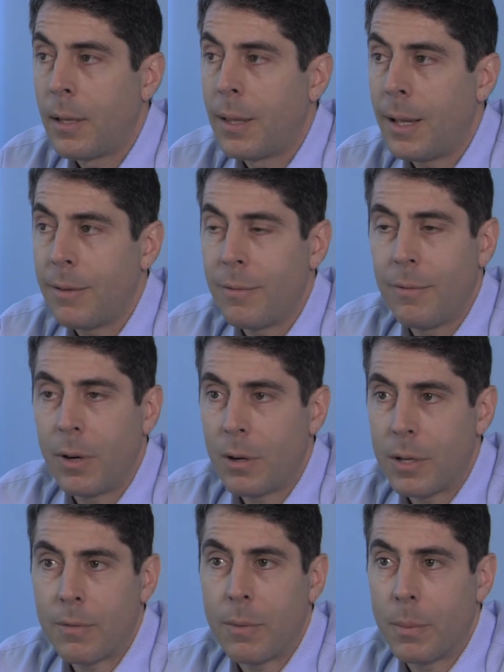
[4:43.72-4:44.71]
That
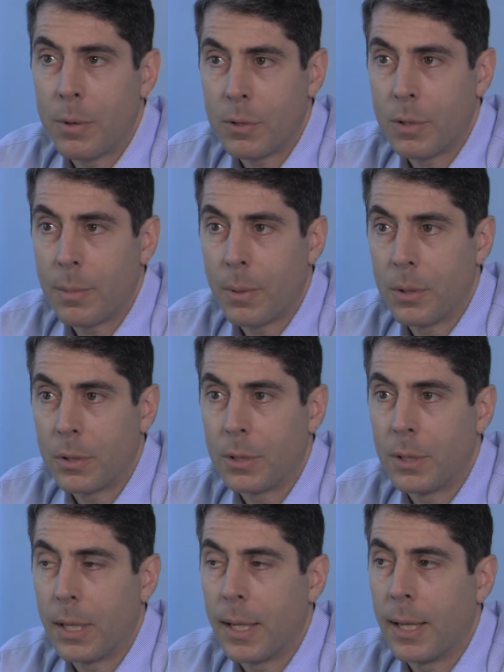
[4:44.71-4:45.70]
varies from person to
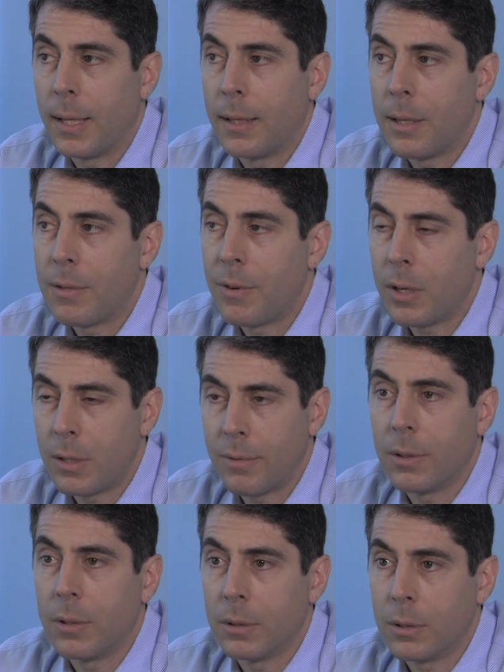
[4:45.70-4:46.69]
person, and it's very
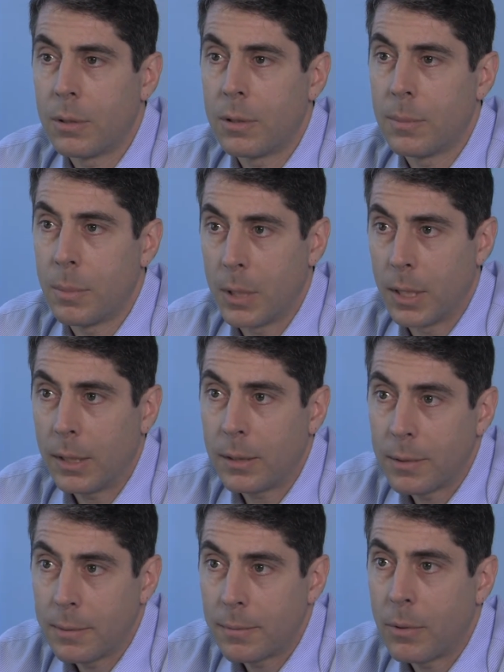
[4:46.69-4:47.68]
difficult to
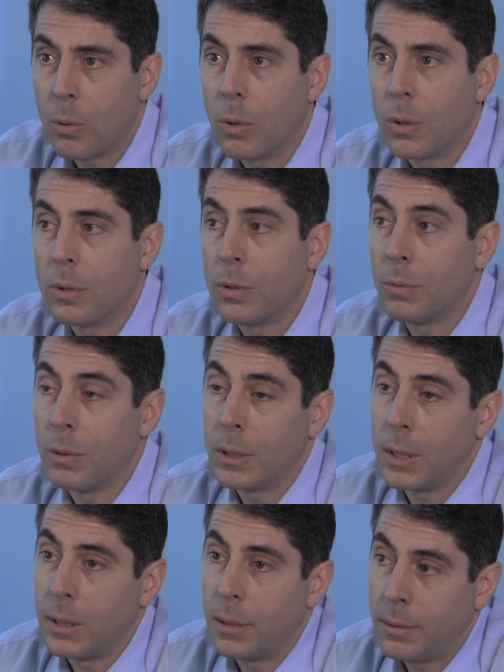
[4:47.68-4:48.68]
predict or to
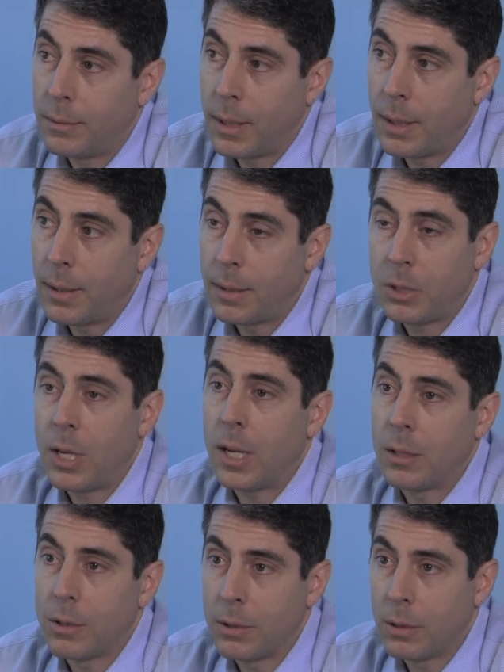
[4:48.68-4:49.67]
really
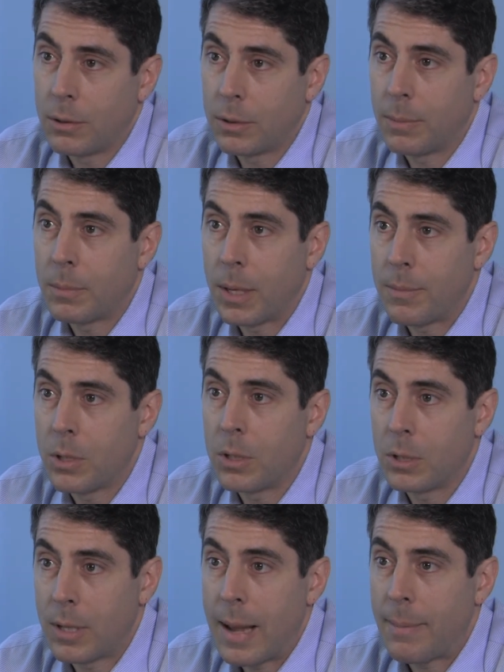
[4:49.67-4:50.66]
change. Sometimes it
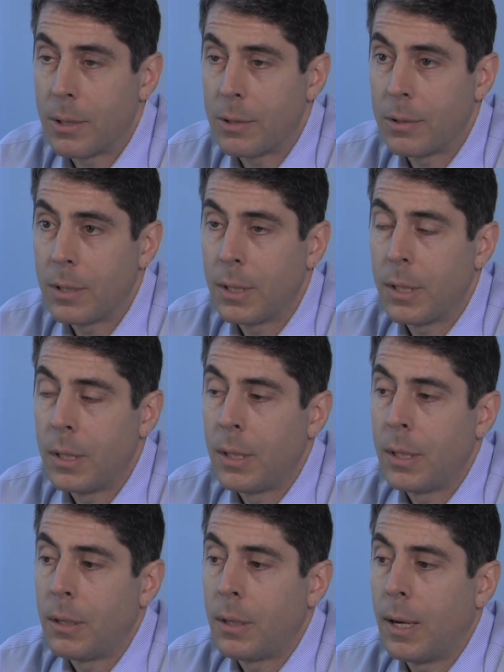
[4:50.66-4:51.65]
just happens.
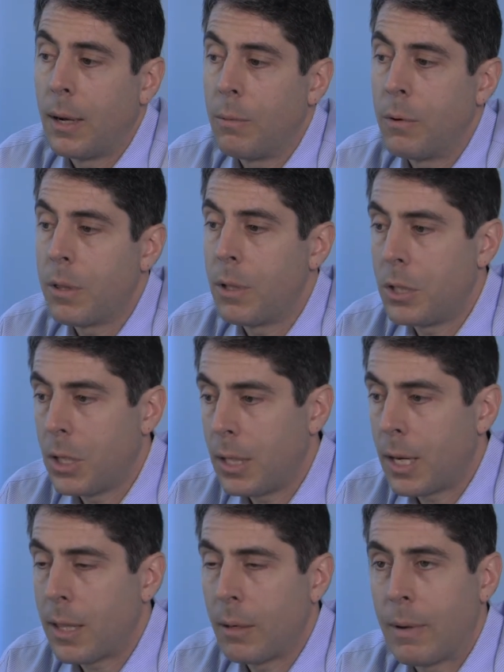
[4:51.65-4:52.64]
With the
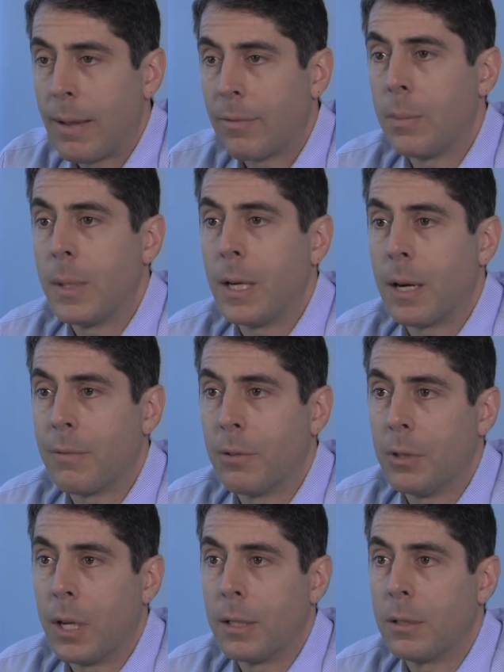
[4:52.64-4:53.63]
chin, I think we have to be
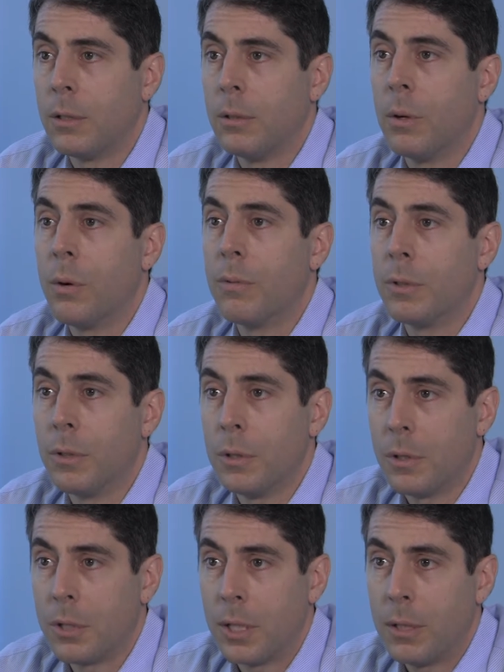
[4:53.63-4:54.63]
careful not to overdo
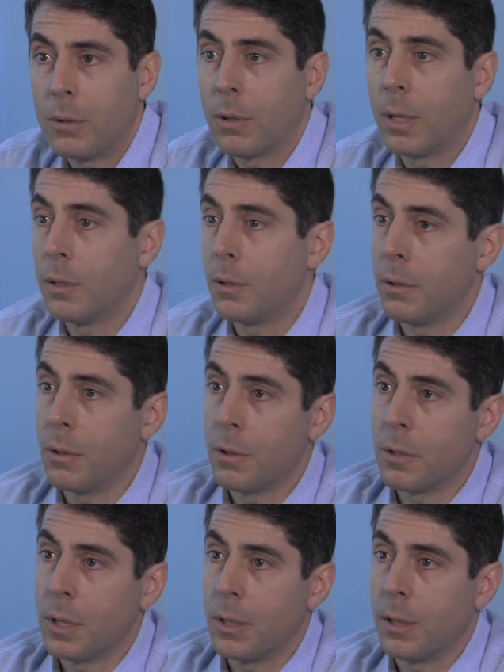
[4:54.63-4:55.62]
your chin or underdo your
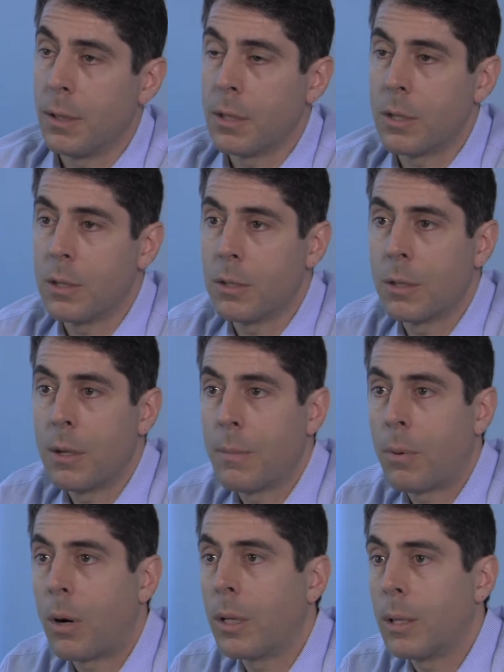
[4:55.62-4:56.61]
chin, and this is
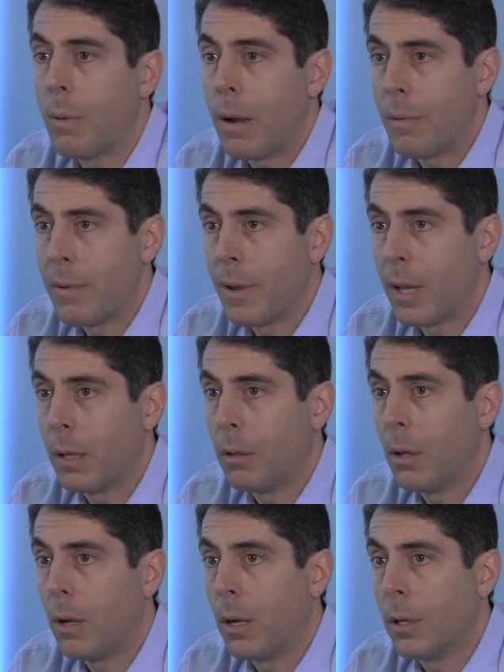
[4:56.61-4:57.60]
partly why we've had a
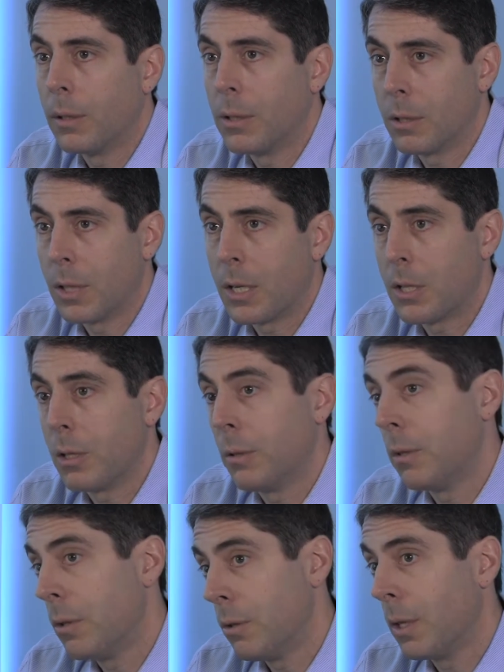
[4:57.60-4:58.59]
long
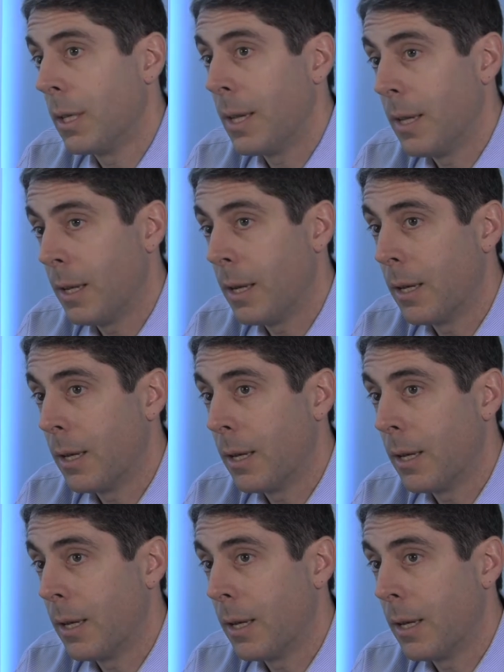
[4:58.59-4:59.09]
discussion using